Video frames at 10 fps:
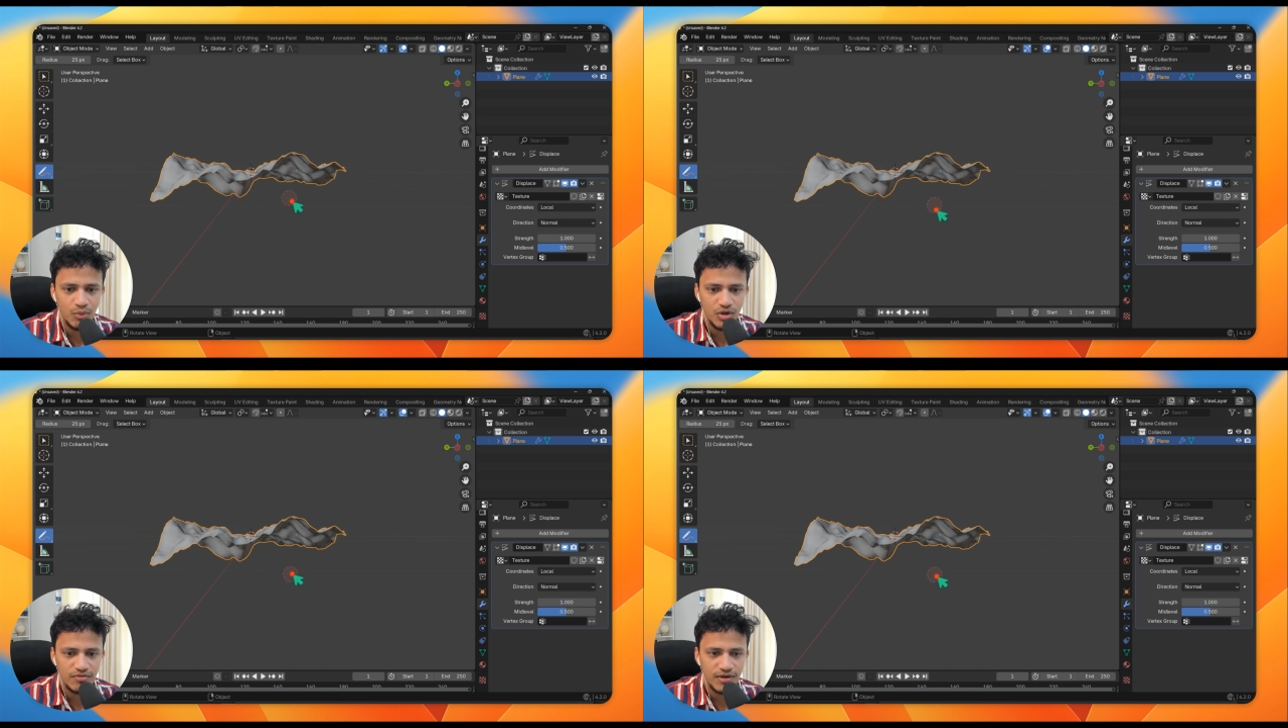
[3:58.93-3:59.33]

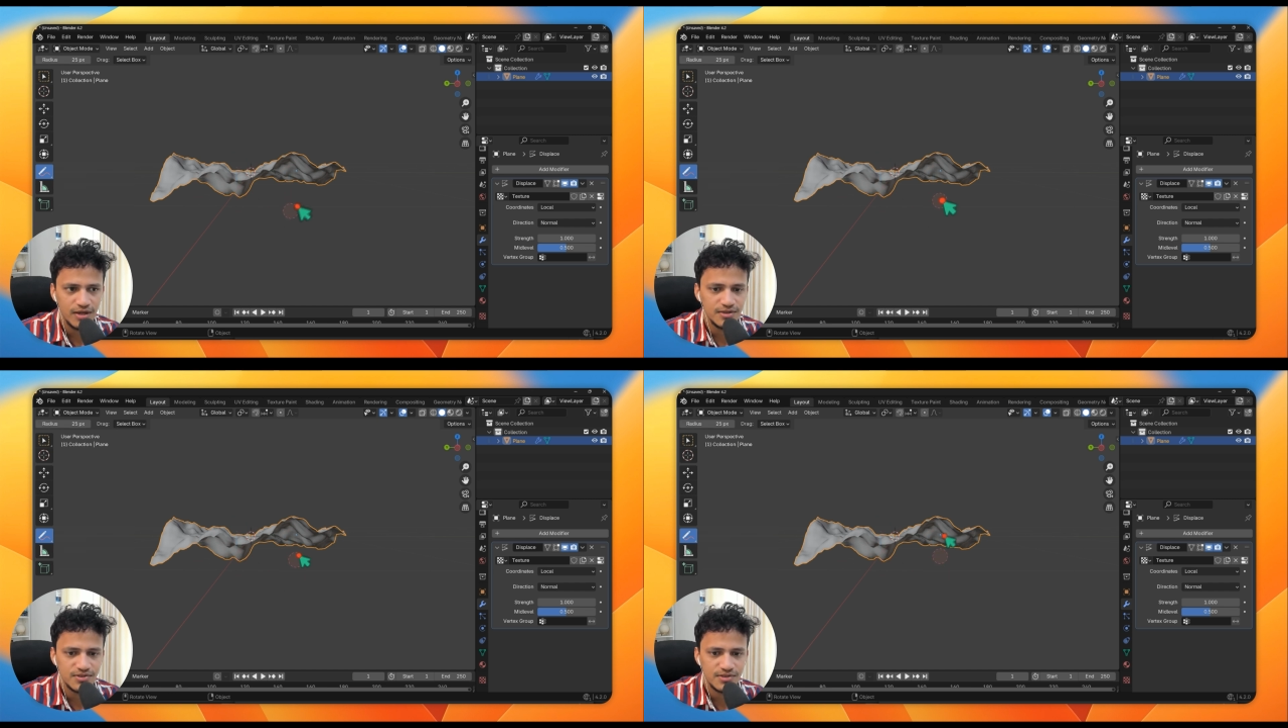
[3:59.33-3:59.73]
in
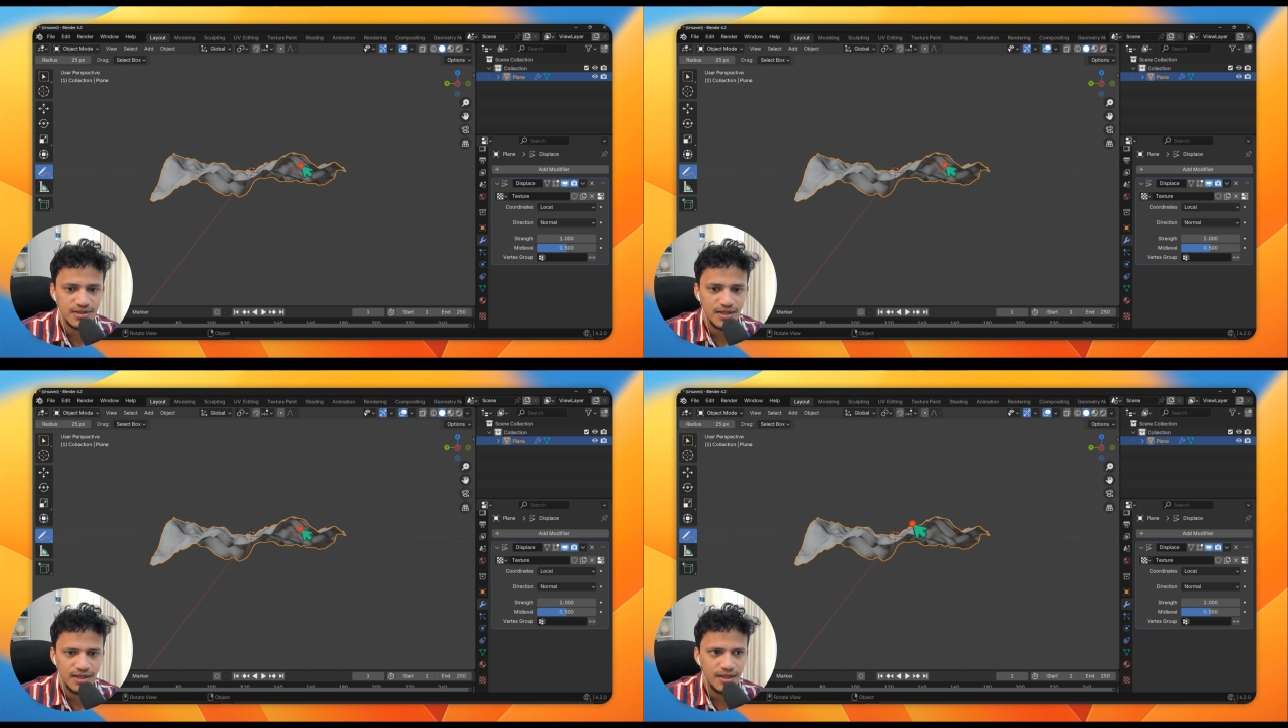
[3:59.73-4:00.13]

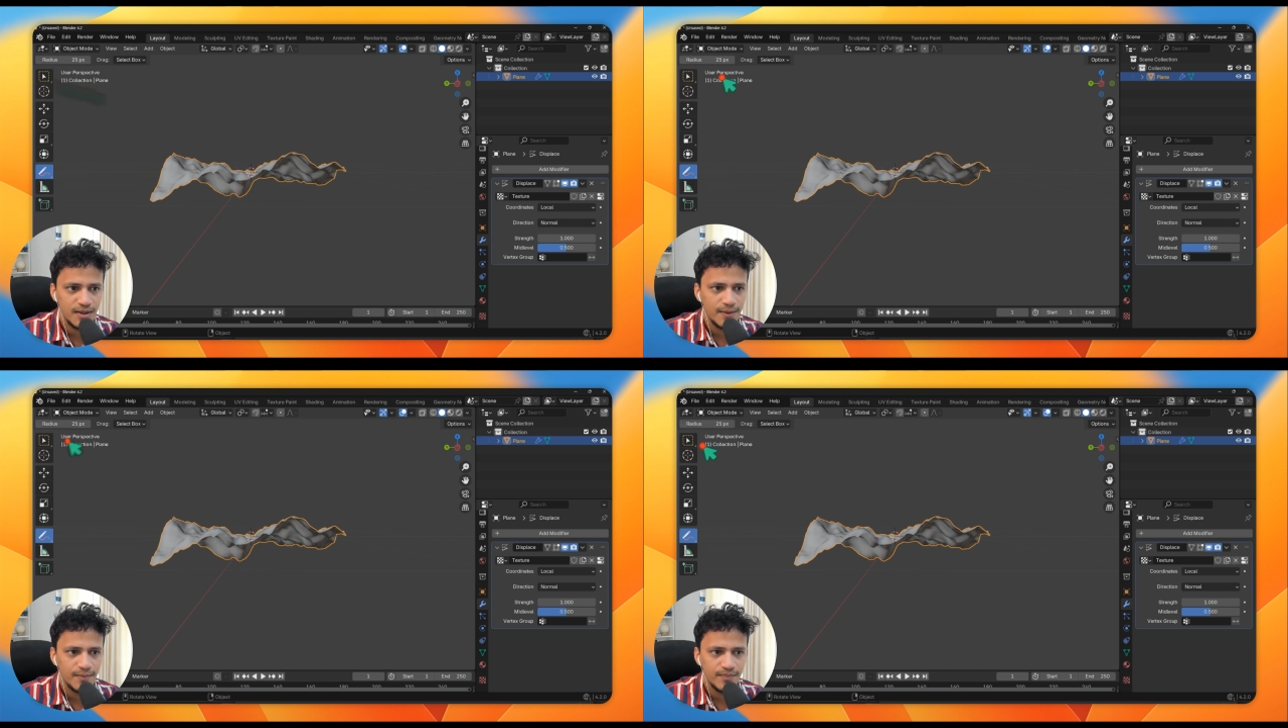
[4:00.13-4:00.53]
modifiers
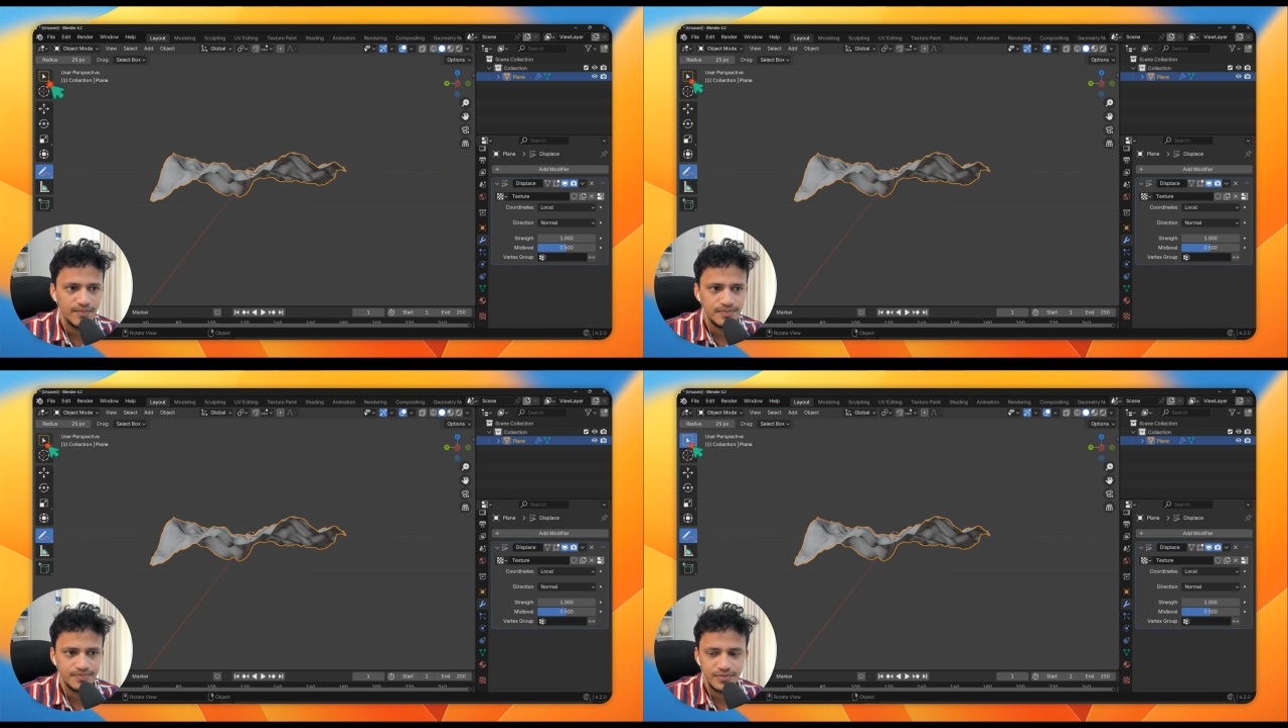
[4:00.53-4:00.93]

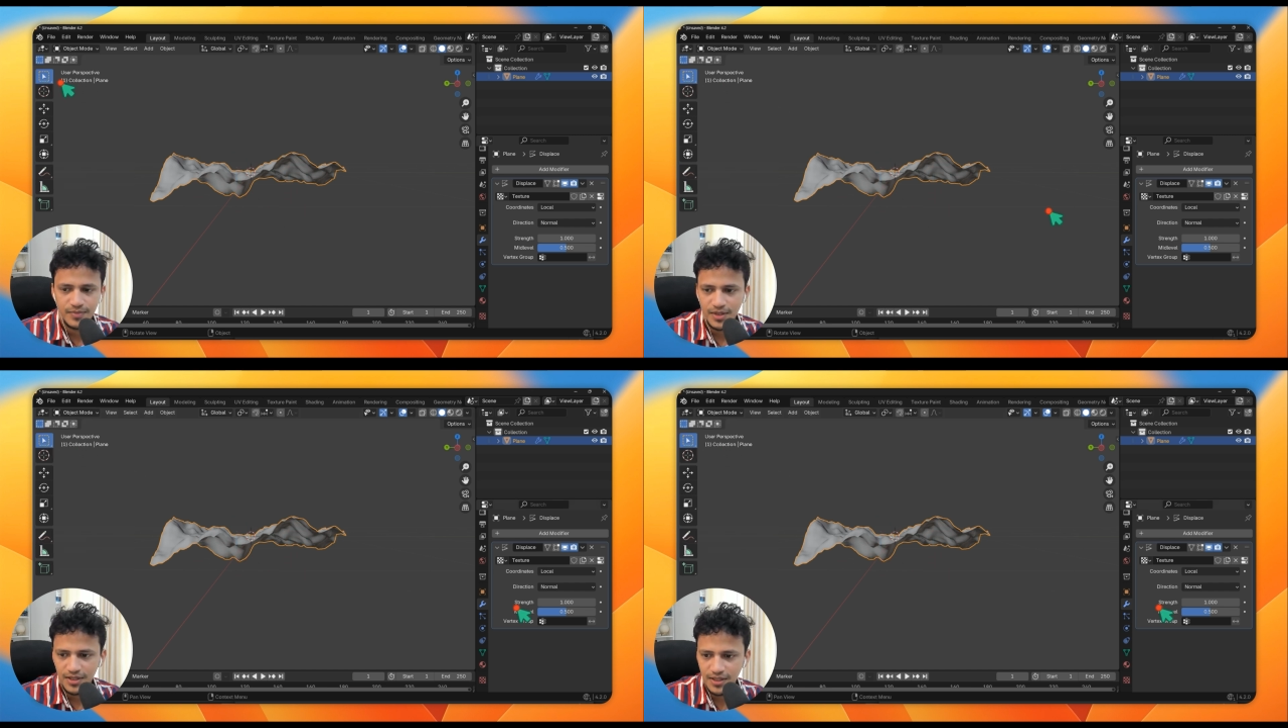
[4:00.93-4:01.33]

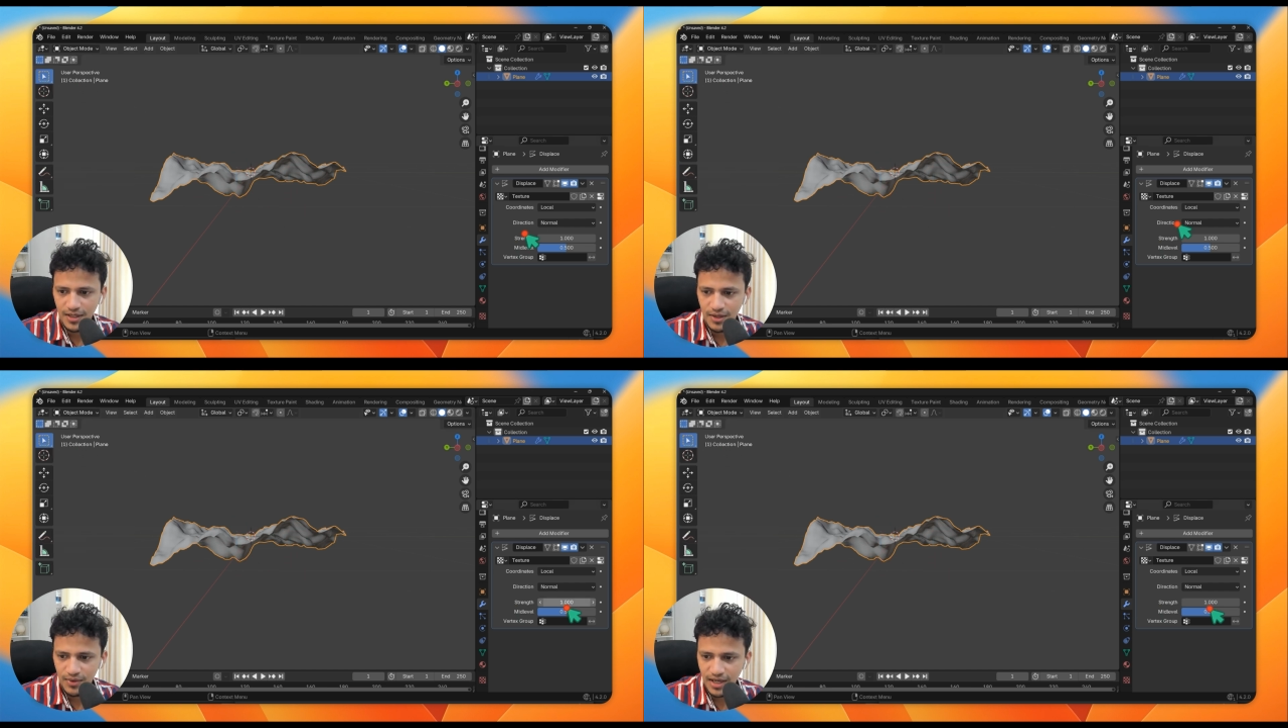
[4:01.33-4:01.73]

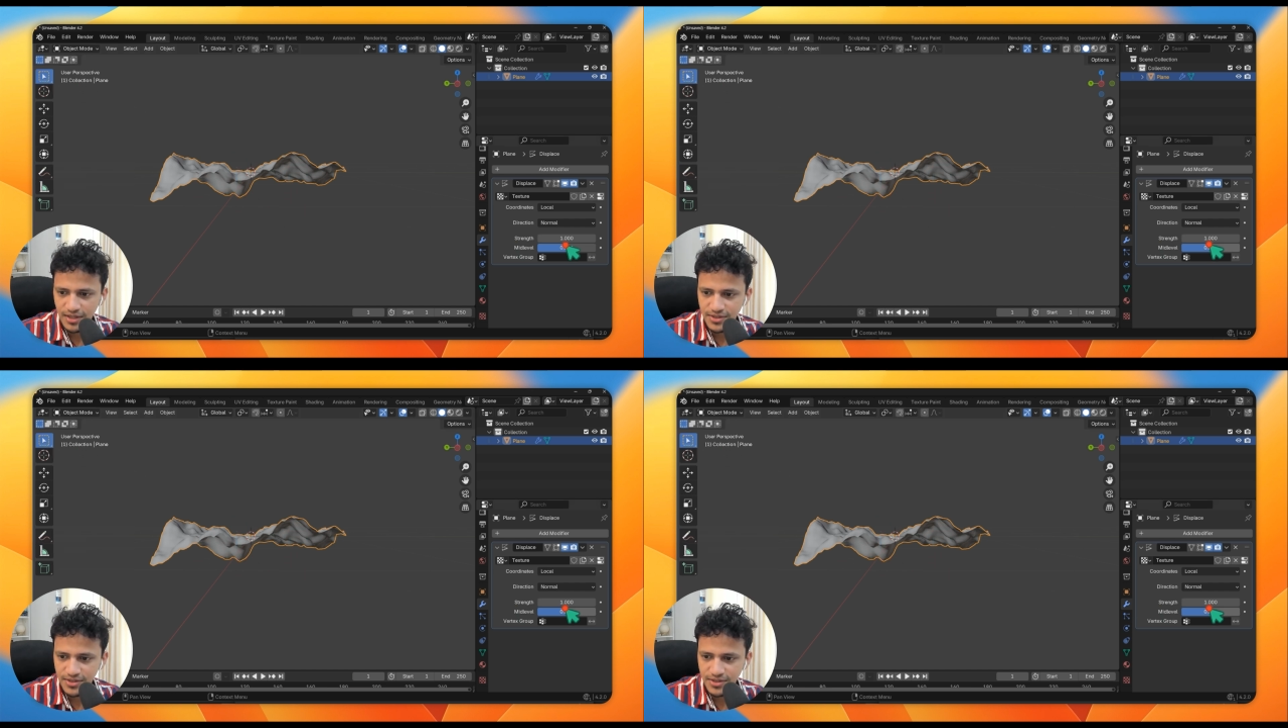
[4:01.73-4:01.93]
here